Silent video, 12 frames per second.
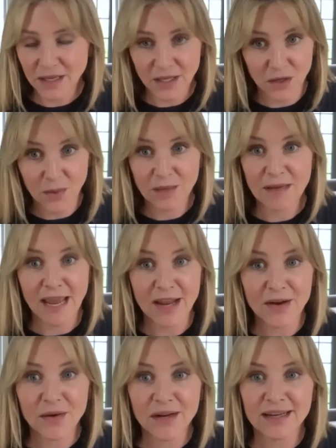Like, you want to be
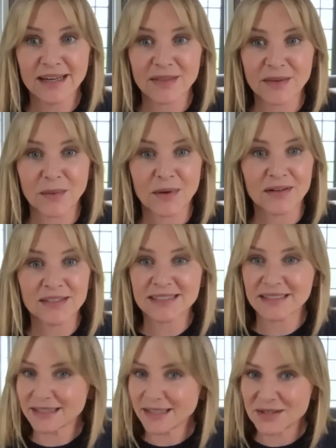angry at the
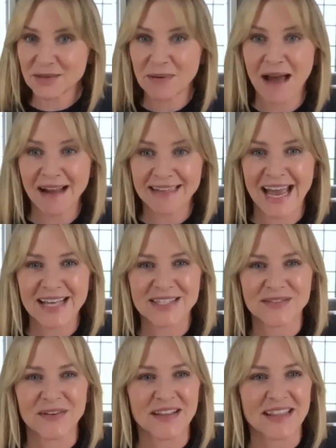world? There's a podcast for